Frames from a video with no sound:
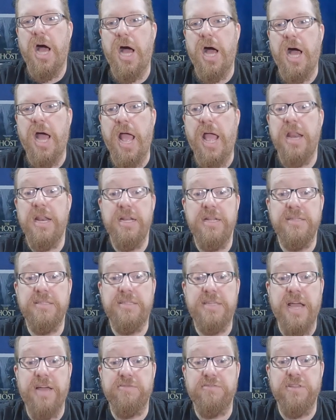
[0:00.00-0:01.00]
Uh, and it
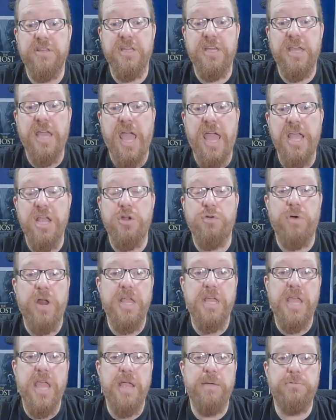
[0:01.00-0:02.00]
is definitely a
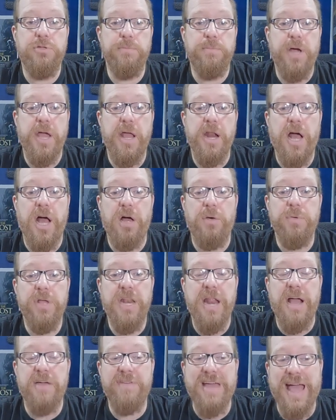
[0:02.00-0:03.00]
great game to play on
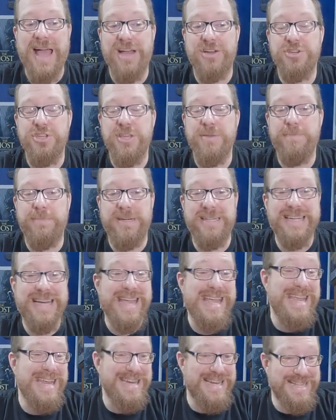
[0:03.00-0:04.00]
Halloween. I've actually
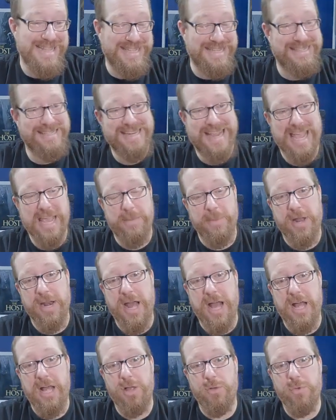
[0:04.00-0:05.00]
played this game
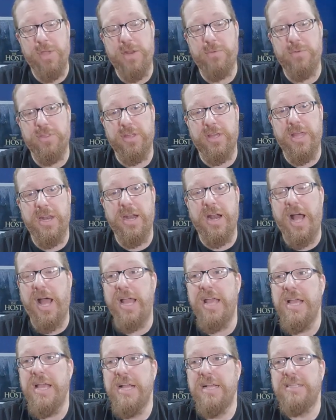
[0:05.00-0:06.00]
on Halloween with Lynn and
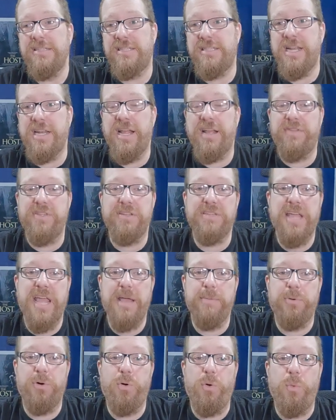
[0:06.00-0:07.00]
I sitting at the
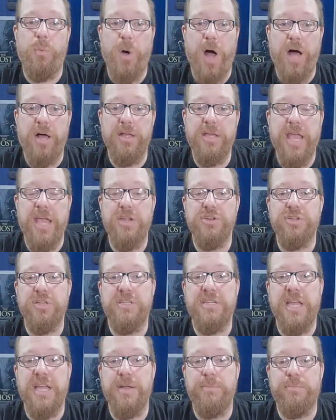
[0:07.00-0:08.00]
table while
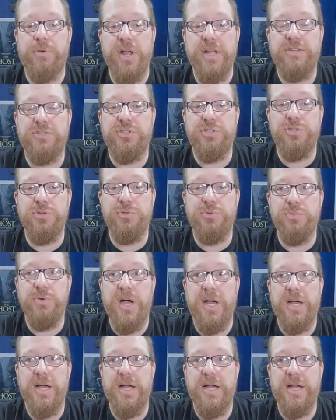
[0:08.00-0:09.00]
occasionally taking breaks
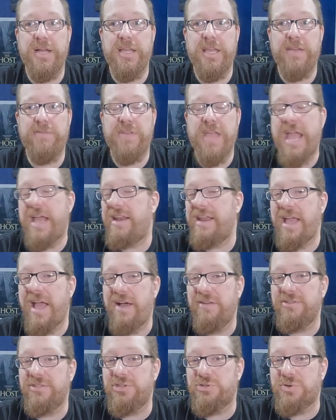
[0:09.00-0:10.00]
to uh, give candy
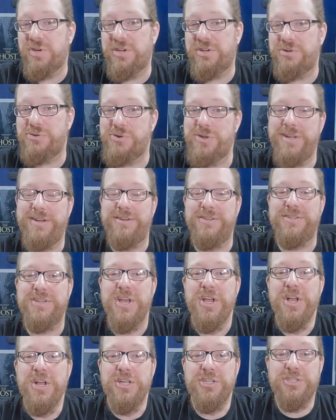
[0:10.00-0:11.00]
out to trick or treaters.
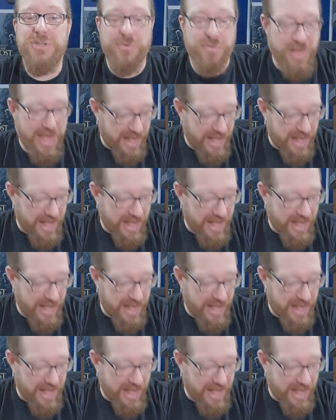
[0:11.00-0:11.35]
So